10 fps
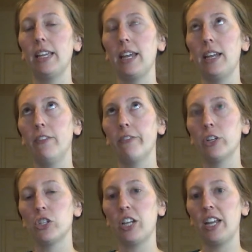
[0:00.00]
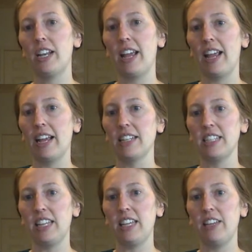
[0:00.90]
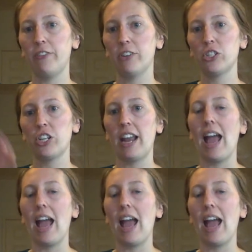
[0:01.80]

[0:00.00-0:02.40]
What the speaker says: inversion and eversion